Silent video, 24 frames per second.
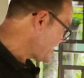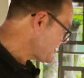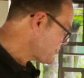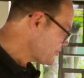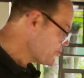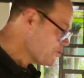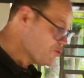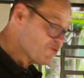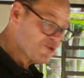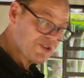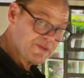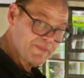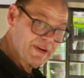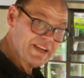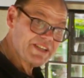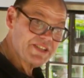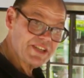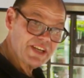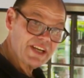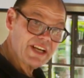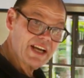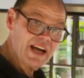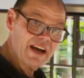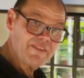has an
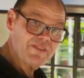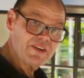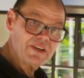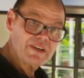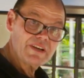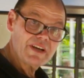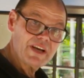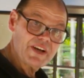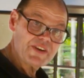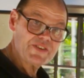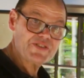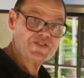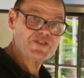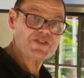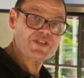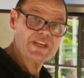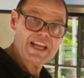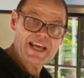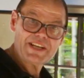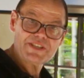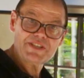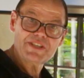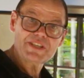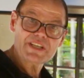automatic cover, a
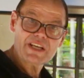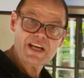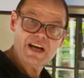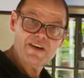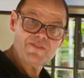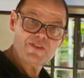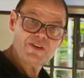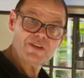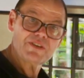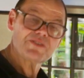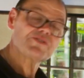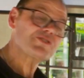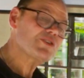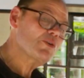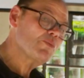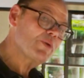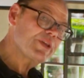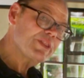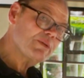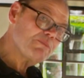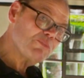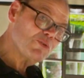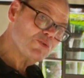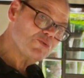slatted cover, so
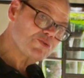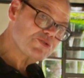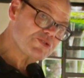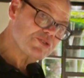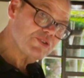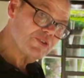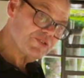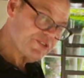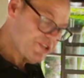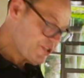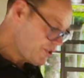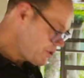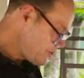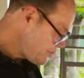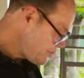when the pool's not in